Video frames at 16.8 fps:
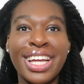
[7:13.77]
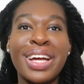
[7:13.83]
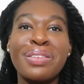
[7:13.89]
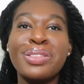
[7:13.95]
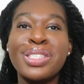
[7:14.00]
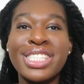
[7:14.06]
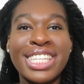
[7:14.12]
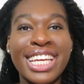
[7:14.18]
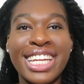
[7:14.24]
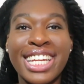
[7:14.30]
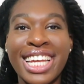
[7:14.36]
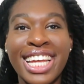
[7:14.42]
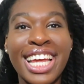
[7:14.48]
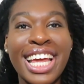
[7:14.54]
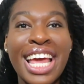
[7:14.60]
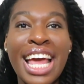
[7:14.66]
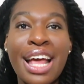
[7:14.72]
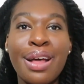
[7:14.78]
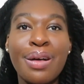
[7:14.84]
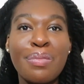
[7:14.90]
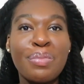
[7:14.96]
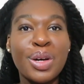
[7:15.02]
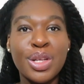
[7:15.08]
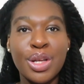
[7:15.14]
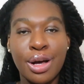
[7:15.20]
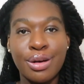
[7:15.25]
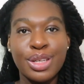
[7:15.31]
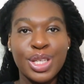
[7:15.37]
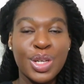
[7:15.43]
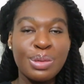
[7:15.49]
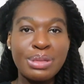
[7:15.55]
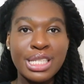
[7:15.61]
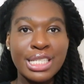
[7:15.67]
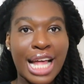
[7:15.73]
I'm just kidding. But no,
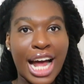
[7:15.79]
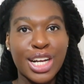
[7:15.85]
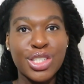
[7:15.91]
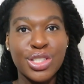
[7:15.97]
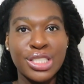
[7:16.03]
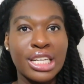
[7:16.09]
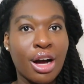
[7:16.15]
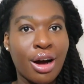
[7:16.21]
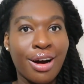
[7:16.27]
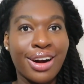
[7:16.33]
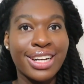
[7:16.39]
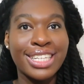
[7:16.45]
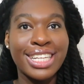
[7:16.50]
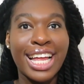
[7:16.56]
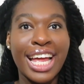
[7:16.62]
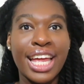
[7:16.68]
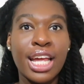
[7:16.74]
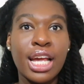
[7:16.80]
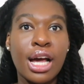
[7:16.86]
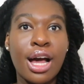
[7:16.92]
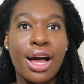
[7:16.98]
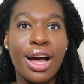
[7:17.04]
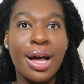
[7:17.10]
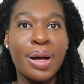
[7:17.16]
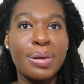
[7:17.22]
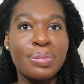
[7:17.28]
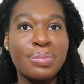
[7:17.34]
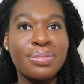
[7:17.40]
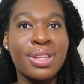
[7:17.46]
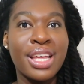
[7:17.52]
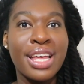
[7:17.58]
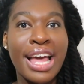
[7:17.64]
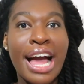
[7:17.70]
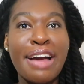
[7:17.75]
UMD is actually hard. Like, um,
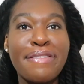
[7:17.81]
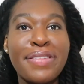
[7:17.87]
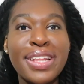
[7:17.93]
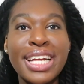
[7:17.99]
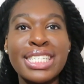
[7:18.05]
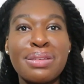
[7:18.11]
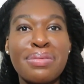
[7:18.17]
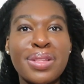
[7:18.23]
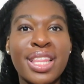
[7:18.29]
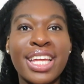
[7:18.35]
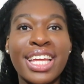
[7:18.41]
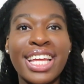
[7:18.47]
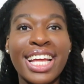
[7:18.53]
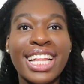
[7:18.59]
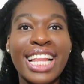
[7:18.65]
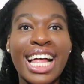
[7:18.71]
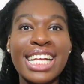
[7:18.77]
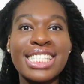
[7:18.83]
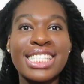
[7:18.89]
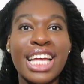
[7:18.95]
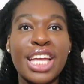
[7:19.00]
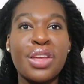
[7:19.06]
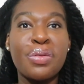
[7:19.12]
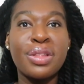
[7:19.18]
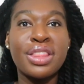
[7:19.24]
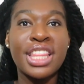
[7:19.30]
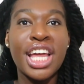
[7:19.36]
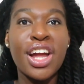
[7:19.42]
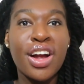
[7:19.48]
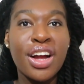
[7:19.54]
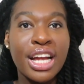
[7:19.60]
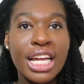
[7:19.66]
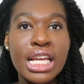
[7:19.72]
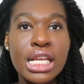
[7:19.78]
I feel like some of the classes that you would
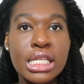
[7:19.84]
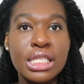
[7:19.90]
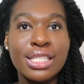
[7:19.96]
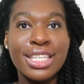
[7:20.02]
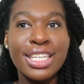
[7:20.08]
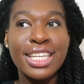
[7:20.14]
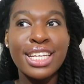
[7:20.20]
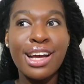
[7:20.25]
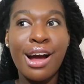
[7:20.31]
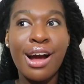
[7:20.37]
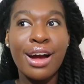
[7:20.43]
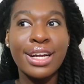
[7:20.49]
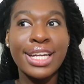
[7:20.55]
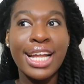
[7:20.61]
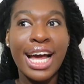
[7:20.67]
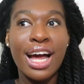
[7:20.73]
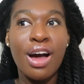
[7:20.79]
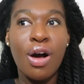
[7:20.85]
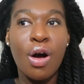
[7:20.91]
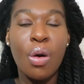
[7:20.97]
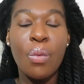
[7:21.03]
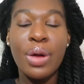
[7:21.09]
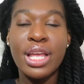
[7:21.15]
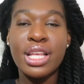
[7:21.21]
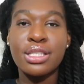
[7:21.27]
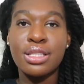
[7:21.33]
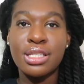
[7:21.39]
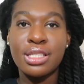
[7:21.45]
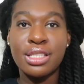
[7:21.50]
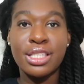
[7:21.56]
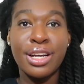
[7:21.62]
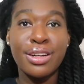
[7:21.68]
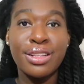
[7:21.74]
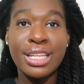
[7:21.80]
think are easy are not always
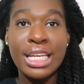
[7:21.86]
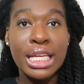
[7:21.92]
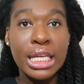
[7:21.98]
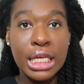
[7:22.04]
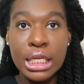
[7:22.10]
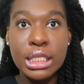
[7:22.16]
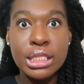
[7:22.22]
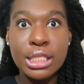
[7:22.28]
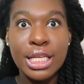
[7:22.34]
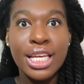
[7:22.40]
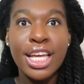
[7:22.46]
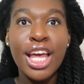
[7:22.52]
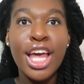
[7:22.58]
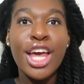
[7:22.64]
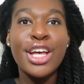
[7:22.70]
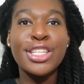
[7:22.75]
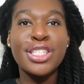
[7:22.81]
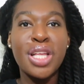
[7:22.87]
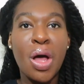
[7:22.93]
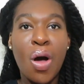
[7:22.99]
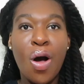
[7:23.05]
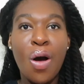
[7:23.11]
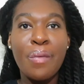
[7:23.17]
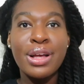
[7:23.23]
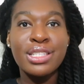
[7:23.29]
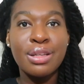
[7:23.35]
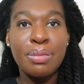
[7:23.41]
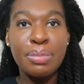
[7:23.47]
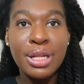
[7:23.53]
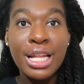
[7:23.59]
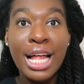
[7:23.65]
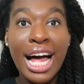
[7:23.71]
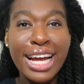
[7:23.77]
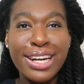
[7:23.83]
necessarily easy. So always
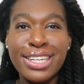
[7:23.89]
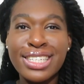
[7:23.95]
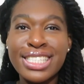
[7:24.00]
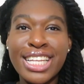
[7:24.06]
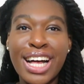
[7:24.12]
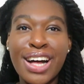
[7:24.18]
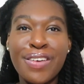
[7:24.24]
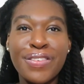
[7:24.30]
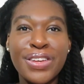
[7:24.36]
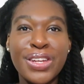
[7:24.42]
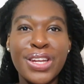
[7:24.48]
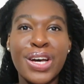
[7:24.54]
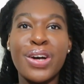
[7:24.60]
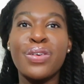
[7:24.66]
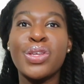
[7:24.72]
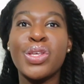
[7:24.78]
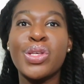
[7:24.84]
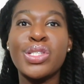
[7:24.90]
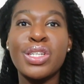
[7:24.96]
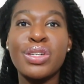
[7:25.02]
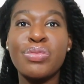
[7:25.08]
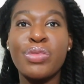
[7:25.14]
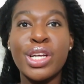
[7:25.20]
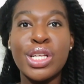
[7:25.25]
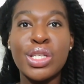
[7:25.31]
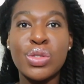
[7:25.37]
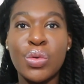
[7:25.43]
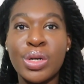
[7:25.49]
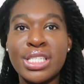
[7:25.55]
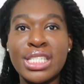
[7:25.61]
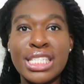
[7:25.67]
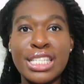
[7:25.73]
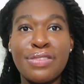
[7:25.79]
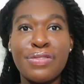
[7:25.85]
apply yourself, you know, use the
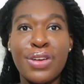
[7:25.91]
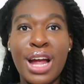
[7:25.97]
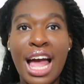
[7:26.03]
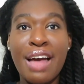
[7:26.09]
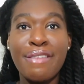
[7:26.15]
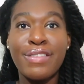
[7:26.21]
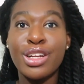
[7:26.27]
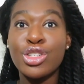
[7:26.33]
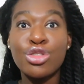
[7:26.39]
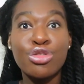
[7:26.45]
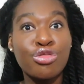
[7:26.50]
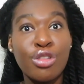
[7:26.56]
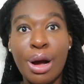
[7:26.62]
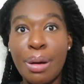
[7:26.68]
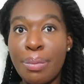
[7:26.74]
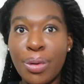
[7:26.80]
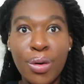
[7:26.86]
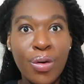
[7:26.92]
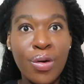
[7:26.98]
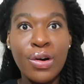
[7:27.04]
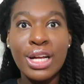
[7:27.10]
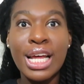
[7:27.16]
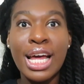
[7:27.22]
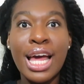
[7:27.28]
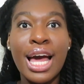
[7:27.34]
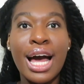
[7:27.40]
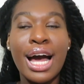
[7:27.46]
resources if you're having trouble.